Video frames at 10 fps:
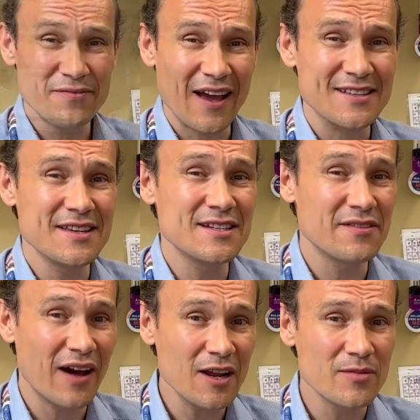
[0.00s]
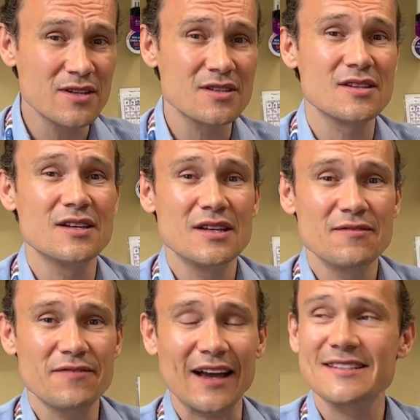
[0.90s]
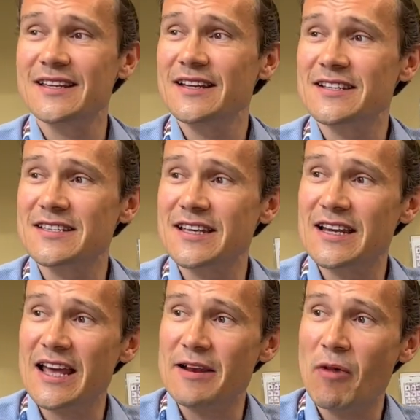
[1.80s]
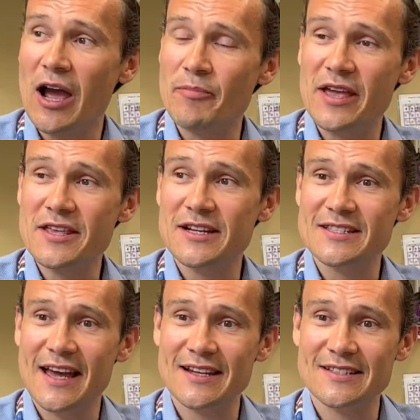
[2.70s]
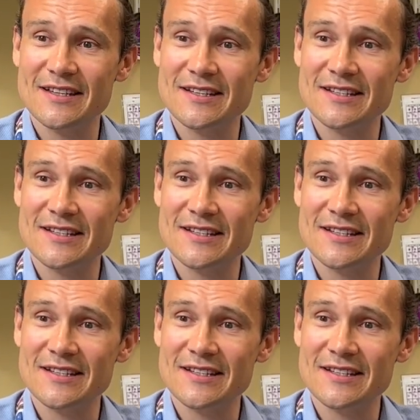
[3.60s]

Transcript: of vaccine development, vaccines, in my opinion, tend to